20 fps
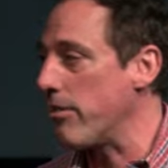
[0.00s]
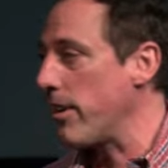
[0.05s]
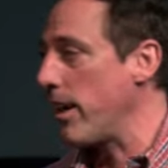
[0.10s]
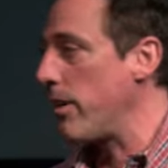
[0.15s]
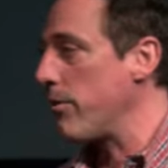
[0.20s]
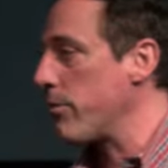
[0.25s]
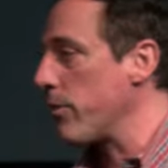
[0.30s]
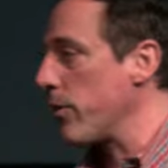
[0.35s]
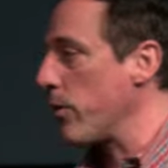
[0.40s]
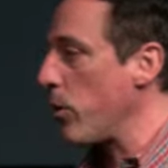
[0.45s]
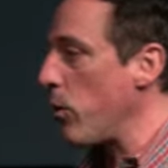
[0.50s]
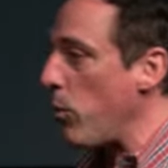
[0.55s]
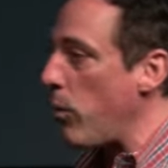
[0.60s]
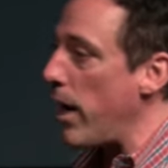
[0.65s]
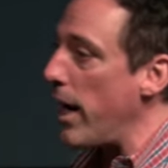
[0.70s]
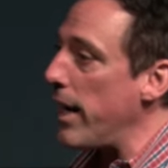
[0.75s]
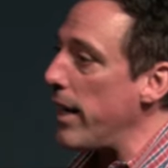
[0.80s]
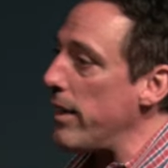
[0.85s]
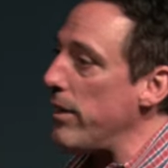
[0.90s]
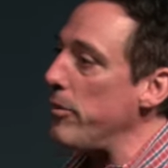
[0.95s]
around for a little
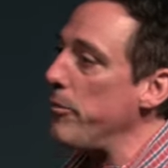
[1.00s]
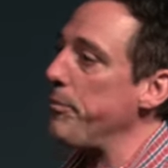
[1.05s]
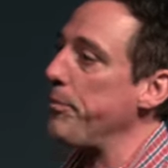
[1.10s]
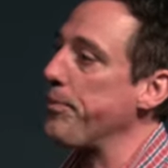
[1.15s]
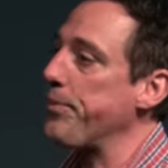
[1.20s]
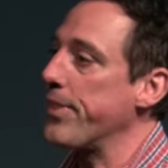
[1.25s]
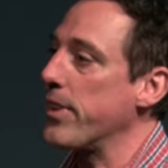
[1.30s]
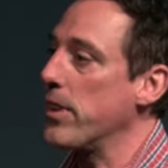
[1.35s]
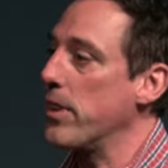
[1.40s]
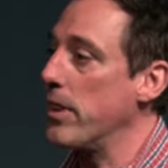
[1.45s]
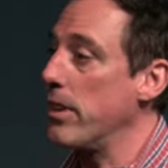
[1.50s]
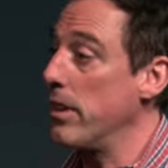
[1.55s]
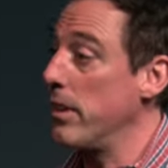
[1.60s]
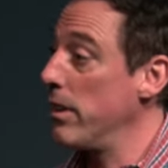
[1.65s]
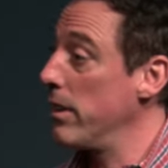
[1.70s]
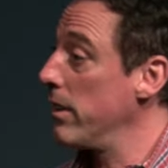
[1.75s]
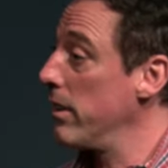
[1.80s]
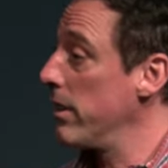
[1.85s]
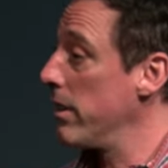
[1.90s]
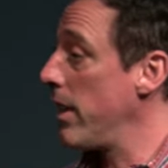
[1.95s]
while.
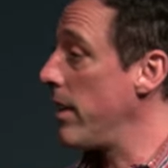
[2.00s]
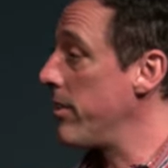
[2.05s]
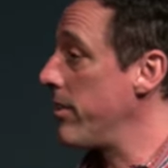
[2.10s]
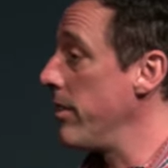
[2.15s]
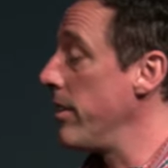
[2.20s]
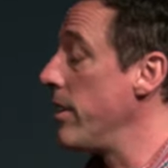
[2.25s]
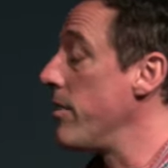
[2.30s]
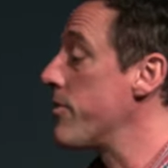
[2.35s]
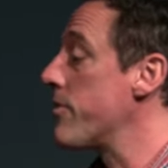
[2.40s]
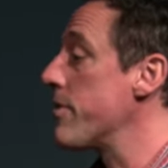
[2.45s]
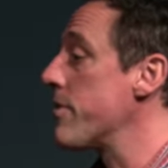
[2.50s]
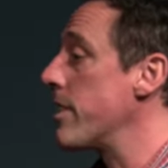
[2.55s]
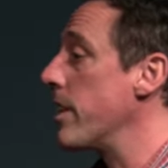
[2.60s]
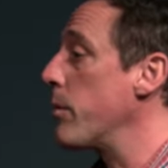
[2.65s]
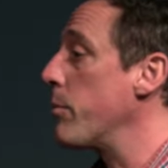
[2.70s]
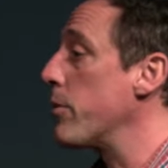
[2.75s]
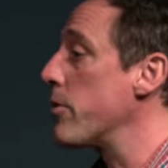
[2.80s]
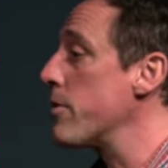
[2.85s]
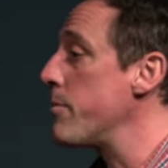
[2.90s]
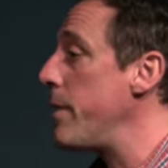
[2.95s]
That's an interesting
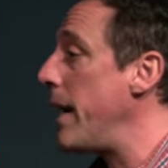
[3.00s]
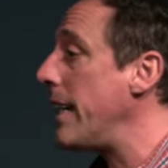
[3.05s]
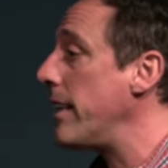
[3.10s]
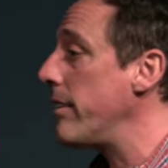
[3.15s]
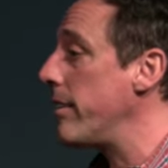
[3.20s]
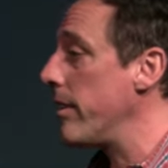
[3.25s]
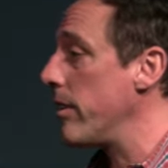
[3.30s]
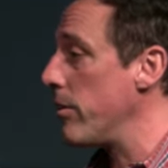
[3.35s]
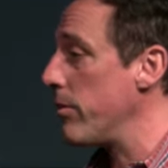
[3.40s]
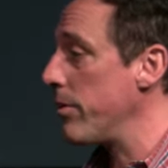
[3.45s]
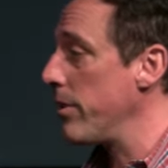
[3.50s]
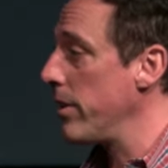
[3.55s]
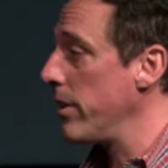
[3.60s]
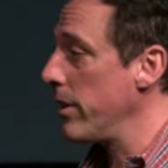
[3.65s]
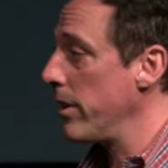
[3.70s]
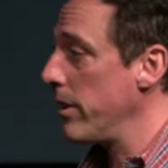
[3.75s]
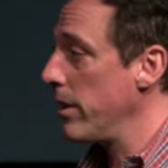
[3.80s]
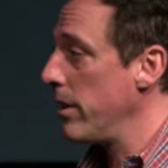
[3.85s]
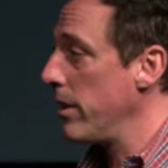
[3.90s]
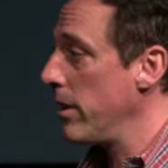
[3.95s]
perspective.
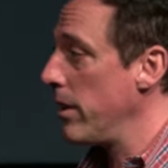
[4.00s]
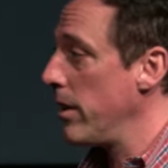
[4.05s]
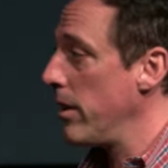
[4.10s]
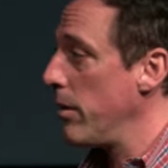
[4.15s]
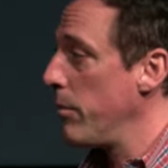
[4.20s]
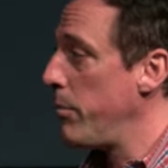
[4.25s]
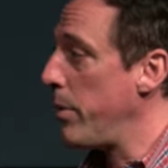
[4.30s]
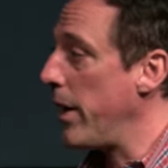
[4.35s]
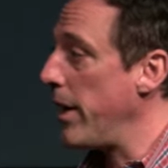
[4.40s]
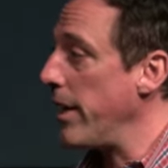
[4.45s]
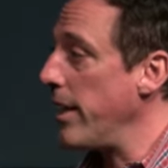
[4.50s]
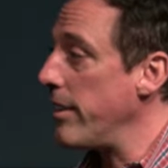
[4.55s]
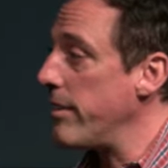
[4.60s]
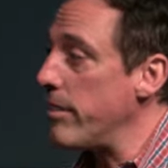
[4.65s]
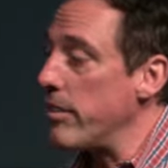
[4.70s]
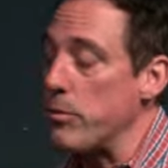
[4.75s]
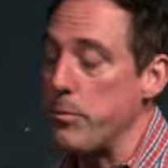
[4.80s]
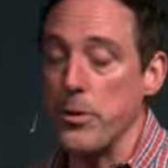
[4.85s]
But it's his